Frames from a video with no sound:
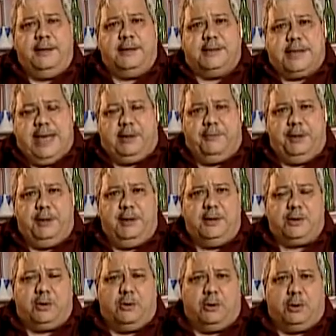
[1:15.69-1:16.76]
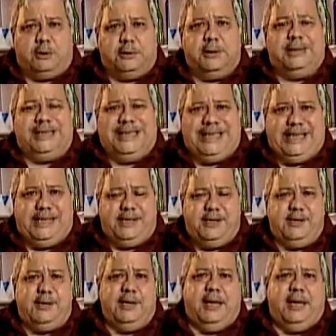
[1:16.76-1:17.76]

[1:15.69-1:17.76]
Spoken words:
the sediment is called lees,